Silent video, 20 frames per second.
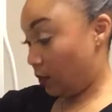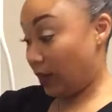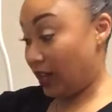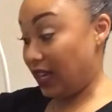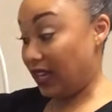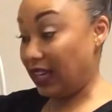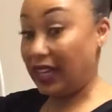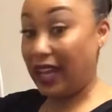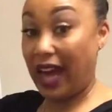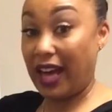
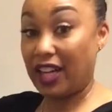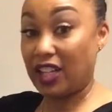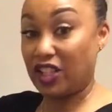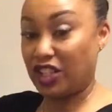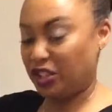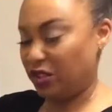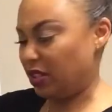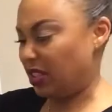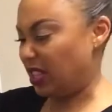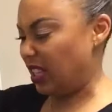Get a lot of
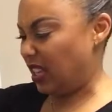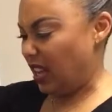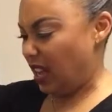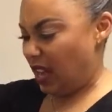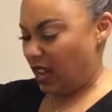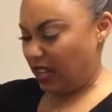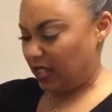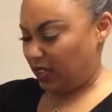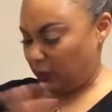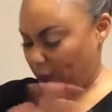juice. It
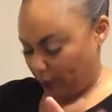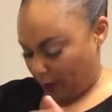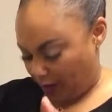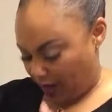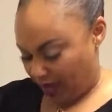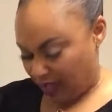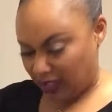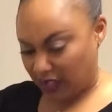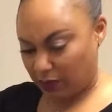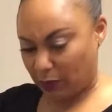kind of
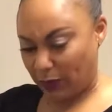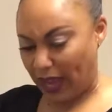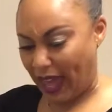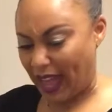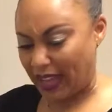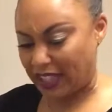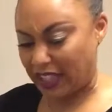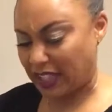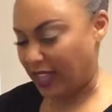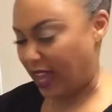
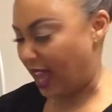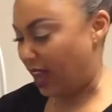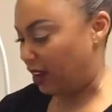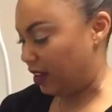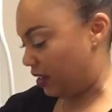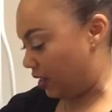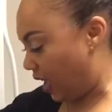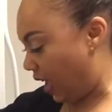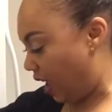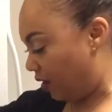splashes out
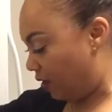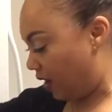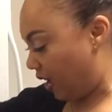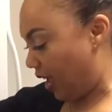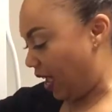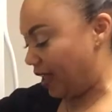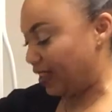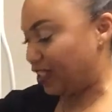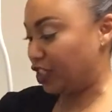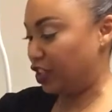
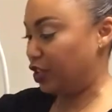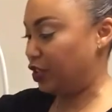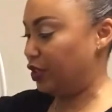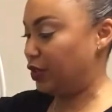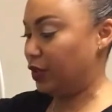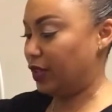at you,